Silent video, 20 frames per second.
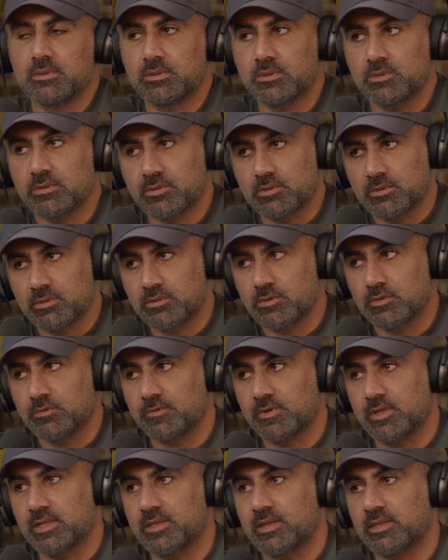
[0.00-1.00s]
do you, do you
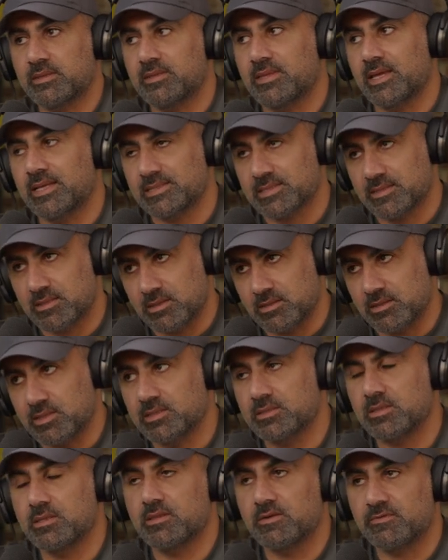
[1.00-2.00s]
feel that that's the
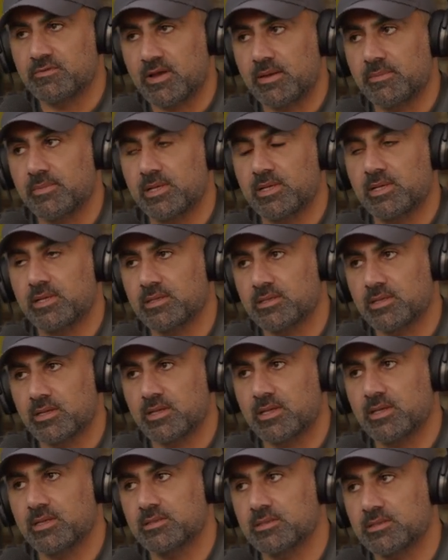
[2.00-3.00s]
reason the family the
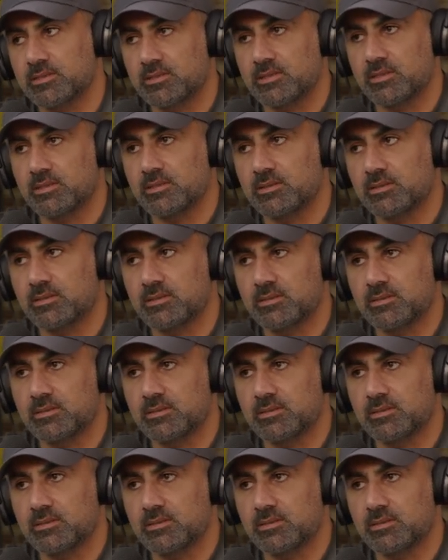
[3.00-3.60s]
kids the